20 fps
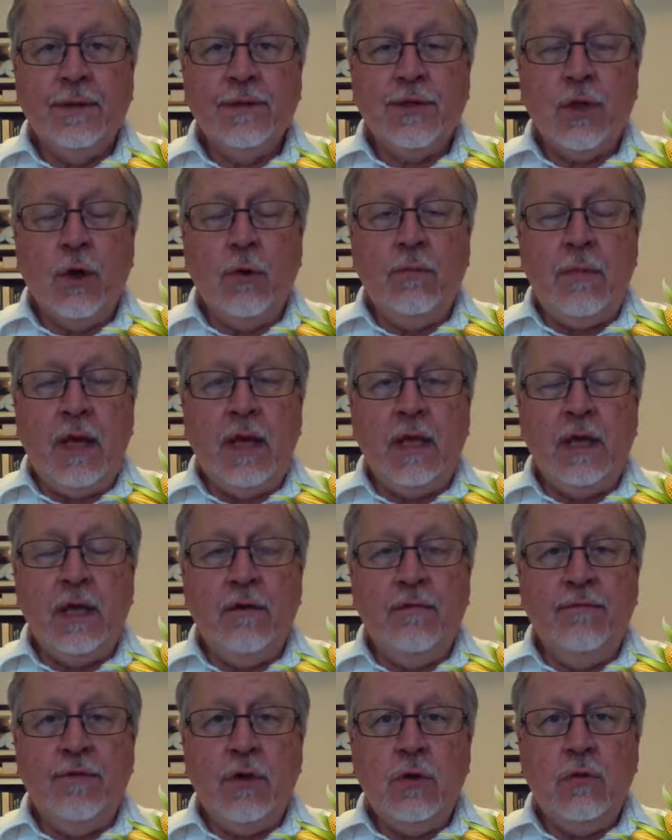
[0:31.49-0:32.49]
so many
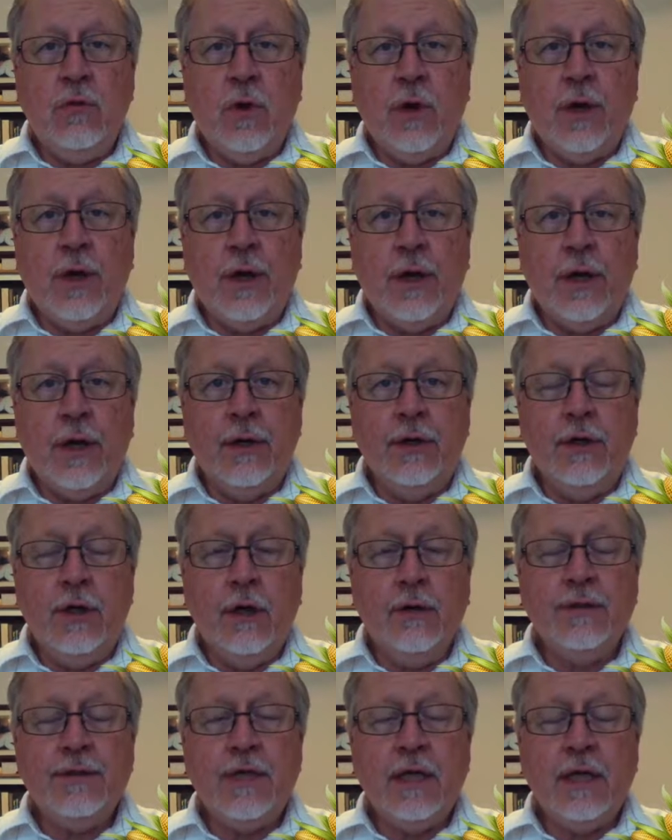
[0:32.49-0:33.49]
of you are
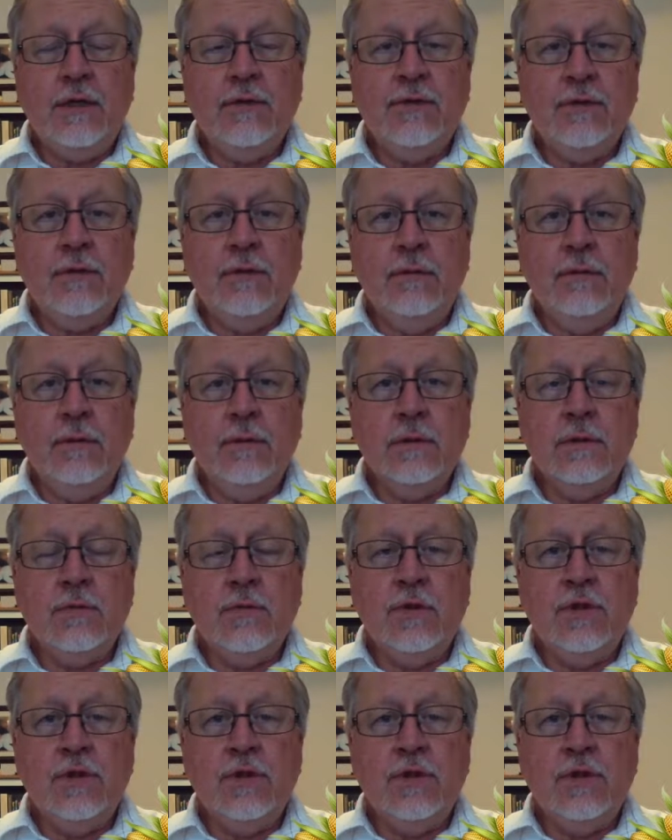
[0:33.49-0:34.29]
nursing students,